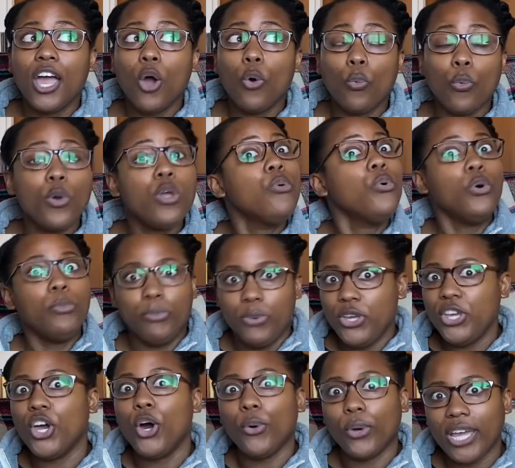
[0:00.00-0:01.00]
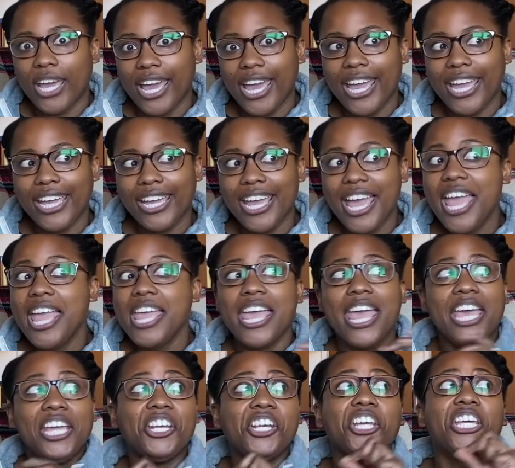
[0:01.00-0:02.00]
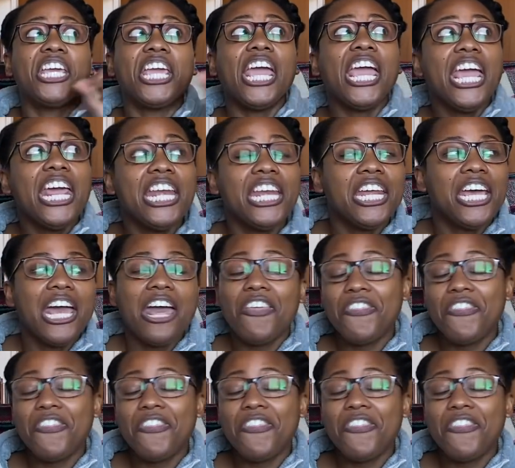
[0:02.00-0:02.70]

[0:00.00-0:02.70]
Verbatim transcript: We will be okay. And again,